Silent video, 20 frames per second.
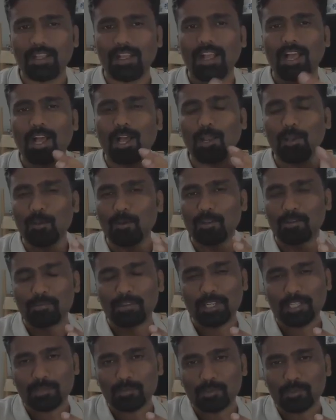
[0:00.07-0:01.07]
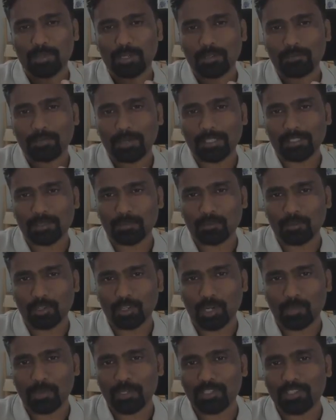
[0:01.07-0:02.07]
Hello and welcome to my Python
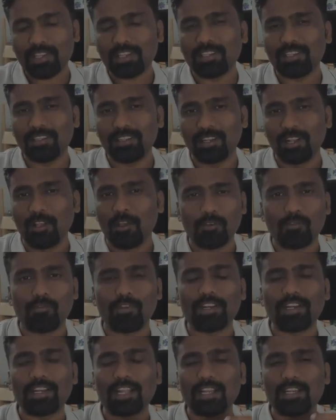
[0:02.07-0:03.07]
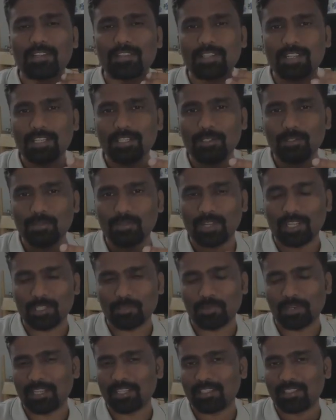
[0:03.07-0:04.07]
programming channel, wherein I try to
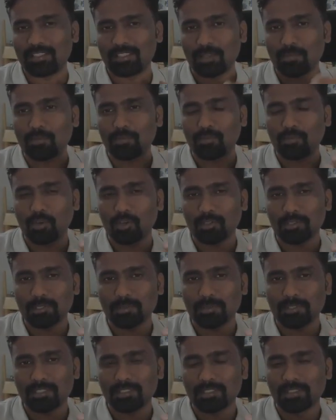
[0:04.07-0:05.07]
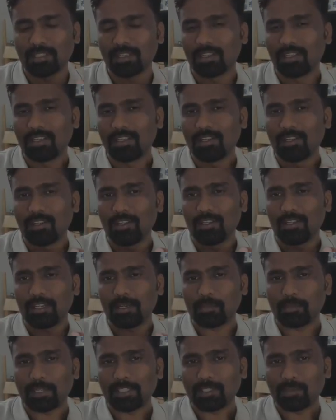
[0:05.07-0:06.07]
explain some of the concepts
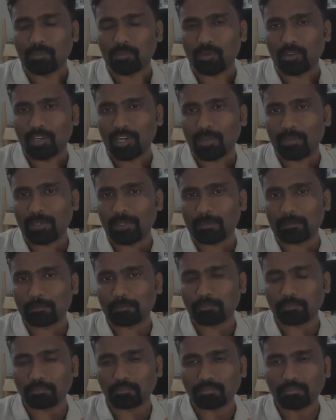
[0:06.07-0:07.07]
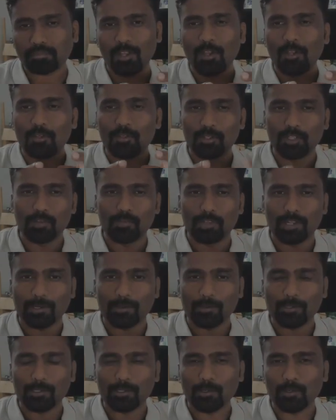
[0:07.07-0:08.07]
in Python programming. Today we are
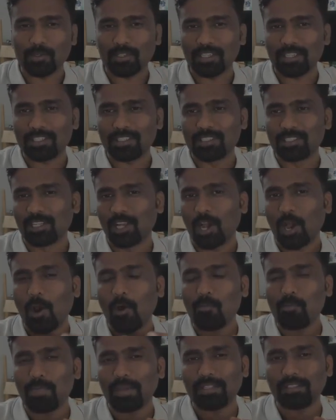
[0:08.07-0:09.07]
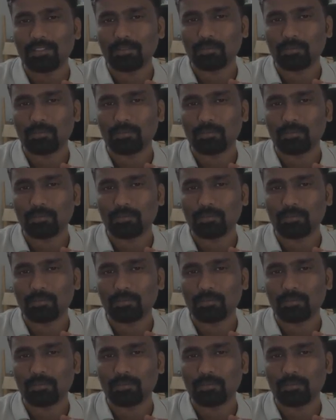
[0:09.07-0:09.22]
going to look at how Python